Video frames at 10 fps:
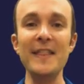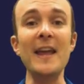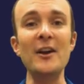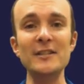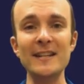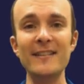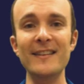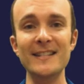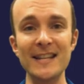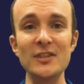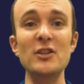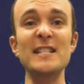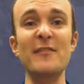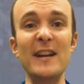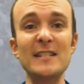The air sealing and insulation
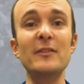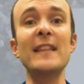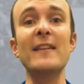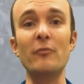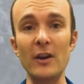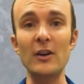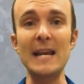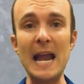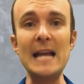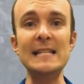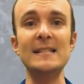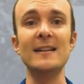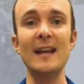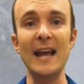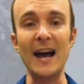is effectively the very nice,
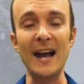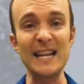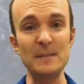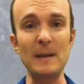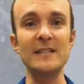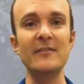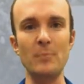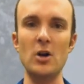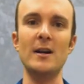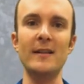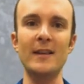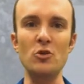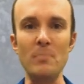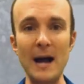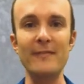expensive parka that
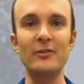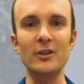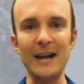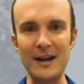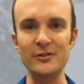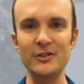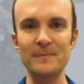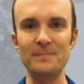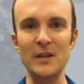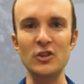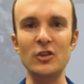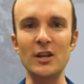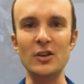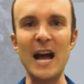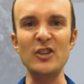you buy for your house, so
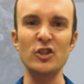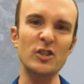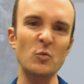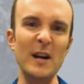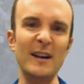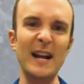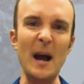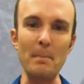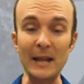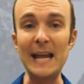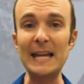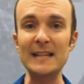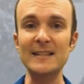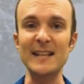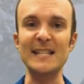that you're not just wearing a
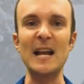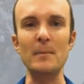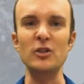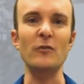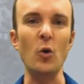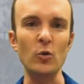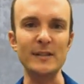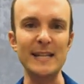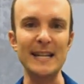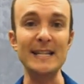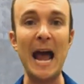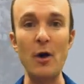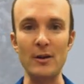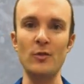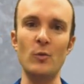blanket that's got a bunch of holes in it
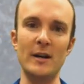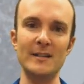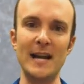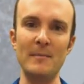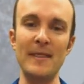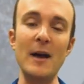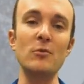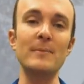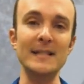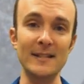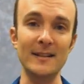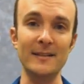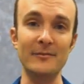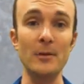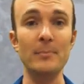out in the wintertime. That would be
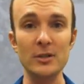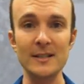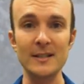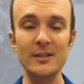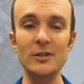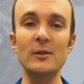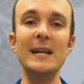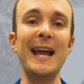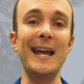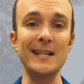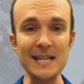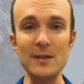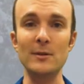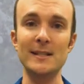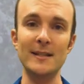silly for a person to do, and it's
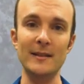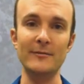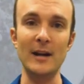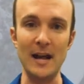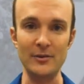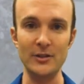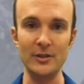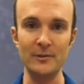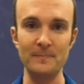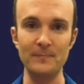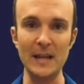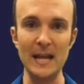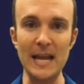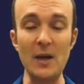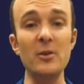equally silly for a house to do.
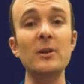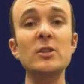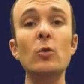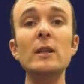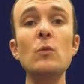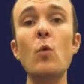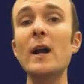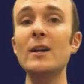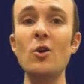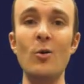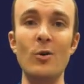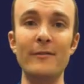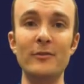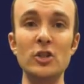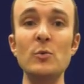Now, there is only one
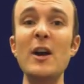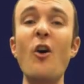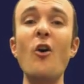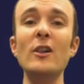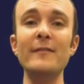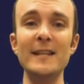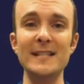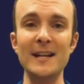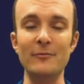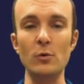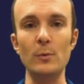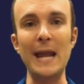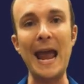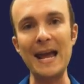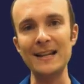goal for doing all of this stuff, where
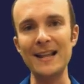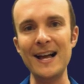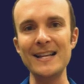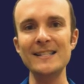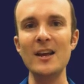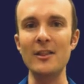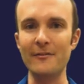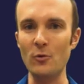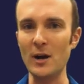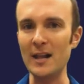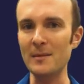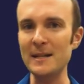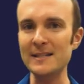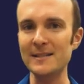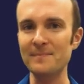we analyze the four
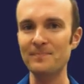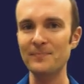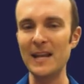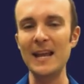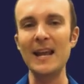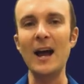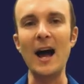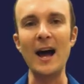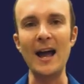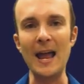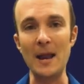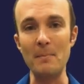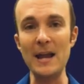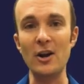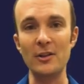elements
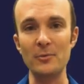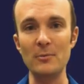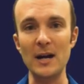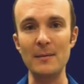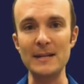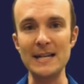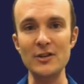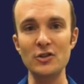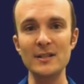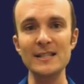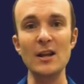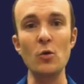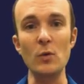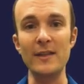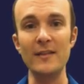and make our three recommendations
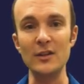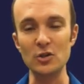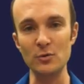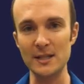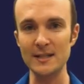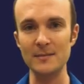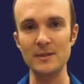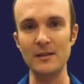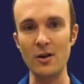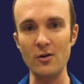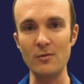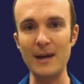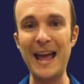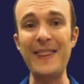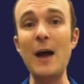within the two systems of the
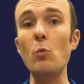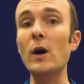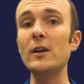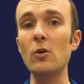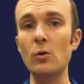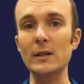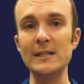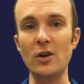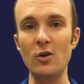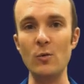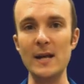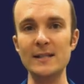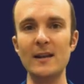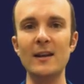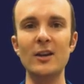home, and that one goal is always